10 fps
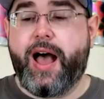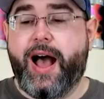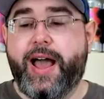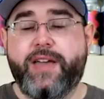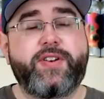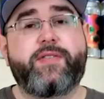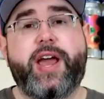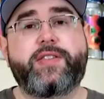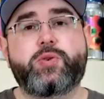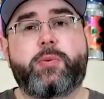I have never
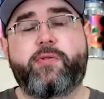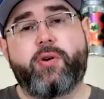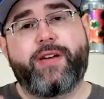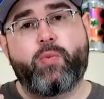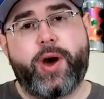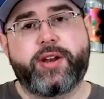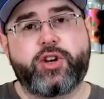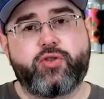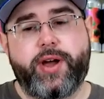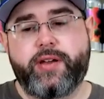had this one before. I've wanted
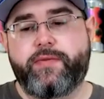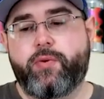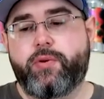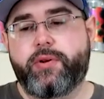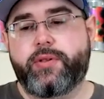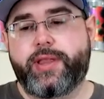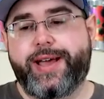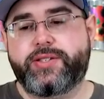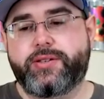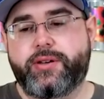to try it for the
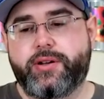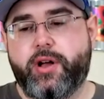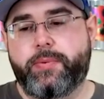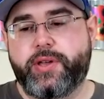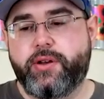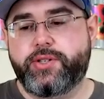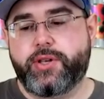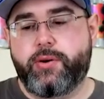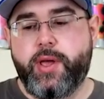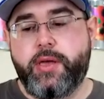last couple years,
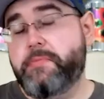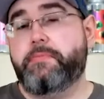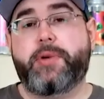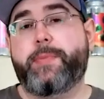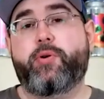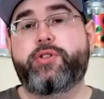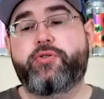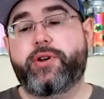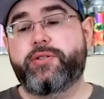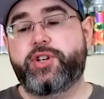so I pulled the
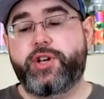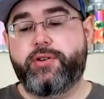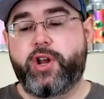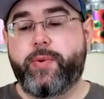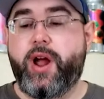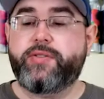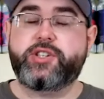trigger this year, and here we are.